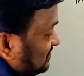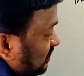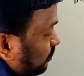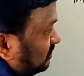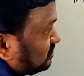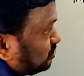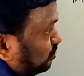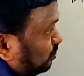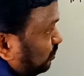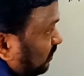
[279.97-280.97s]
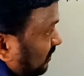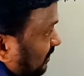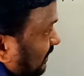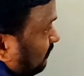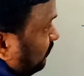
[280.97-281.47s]
is equals to
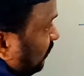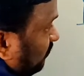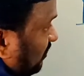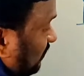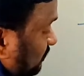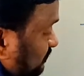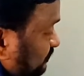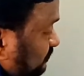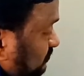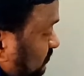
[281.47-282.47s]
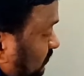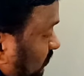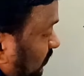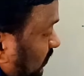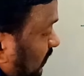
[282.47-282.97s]
M into V,
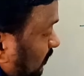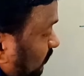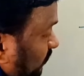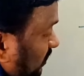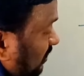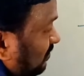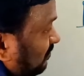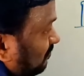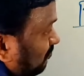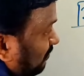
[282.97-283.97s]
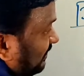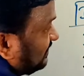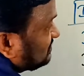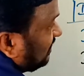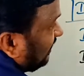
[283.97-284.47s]
MV
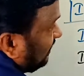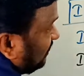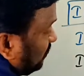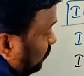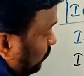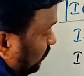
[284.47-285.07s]
minus I into